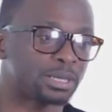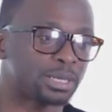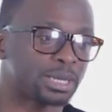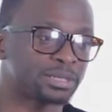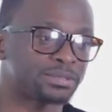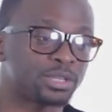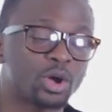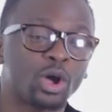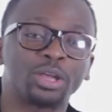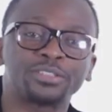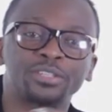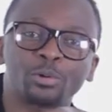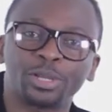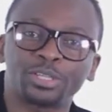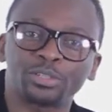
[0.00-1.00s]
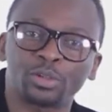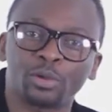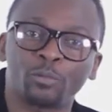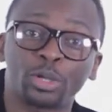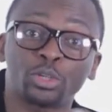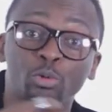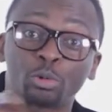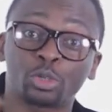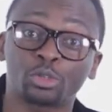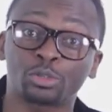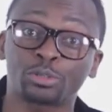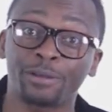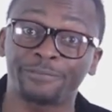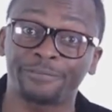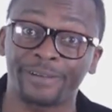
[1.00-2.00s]
It's the consequences of what you will
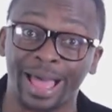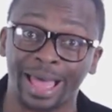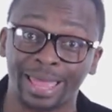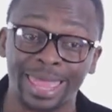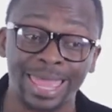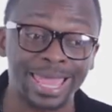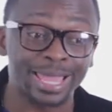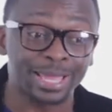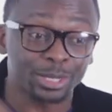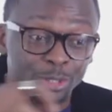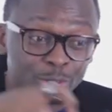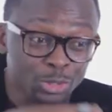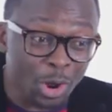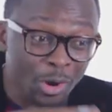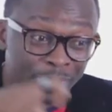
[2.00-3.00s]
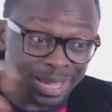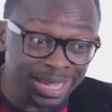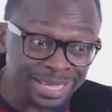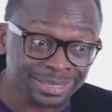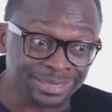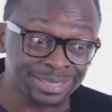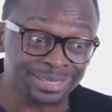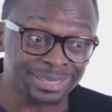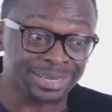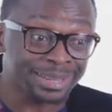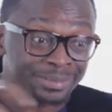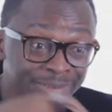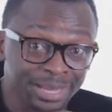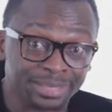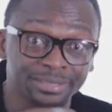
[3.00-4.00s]
suffer during the
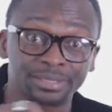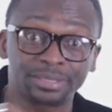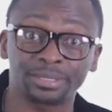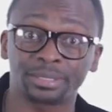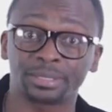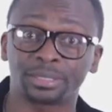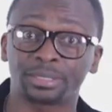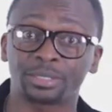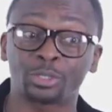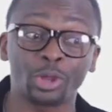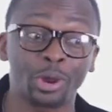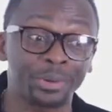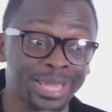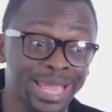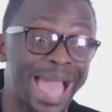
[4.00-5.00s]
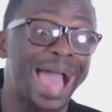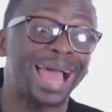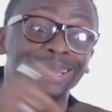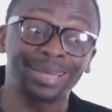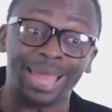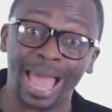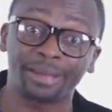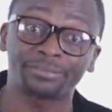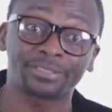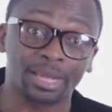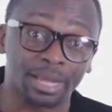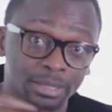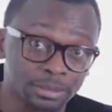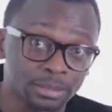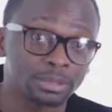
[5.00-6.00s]
deliverance, during and after
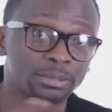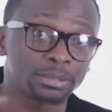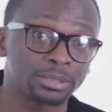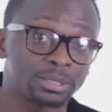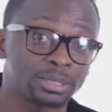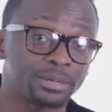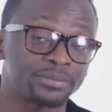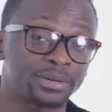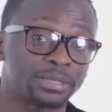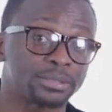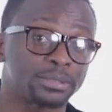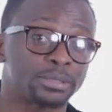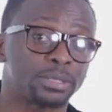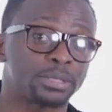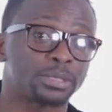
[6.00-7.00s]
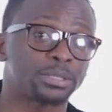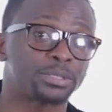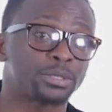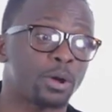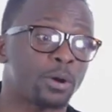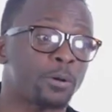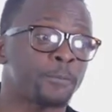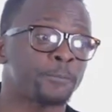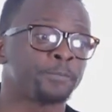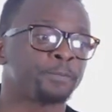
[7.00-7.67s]
the deliverance. So,